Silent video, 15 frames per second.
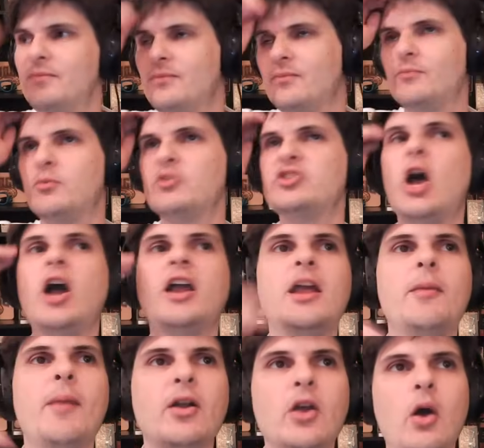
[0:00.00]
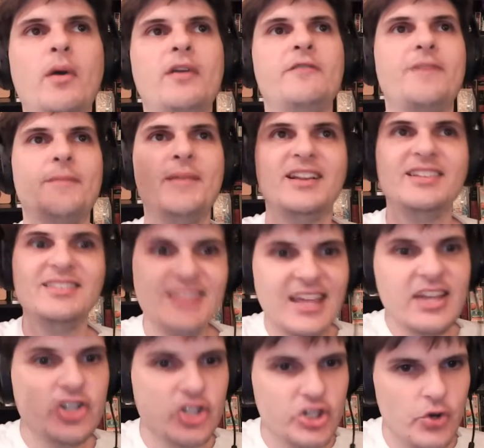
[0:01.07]
We're talking about going from an
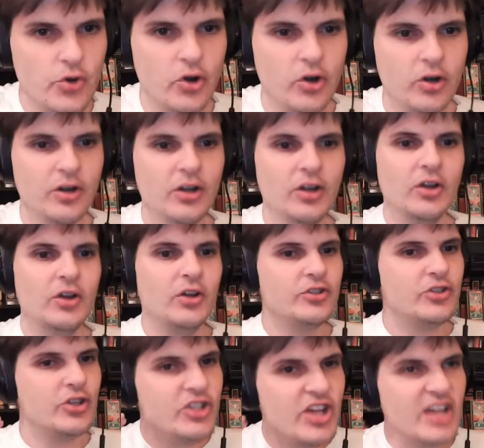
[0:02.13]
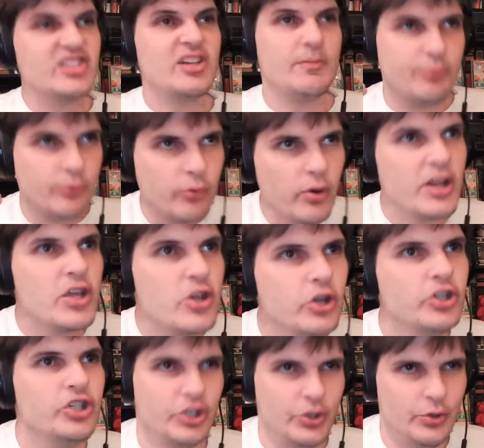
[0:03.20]
elite shooter to just a pretty
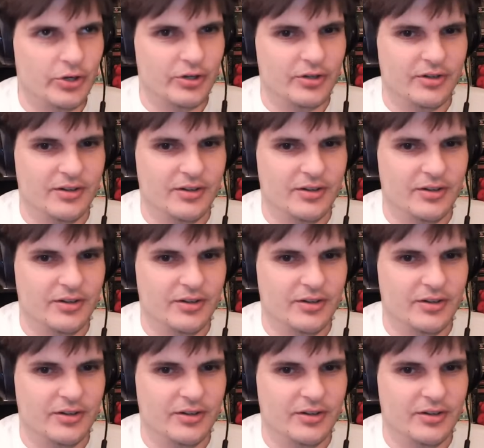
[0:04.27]
good shooter.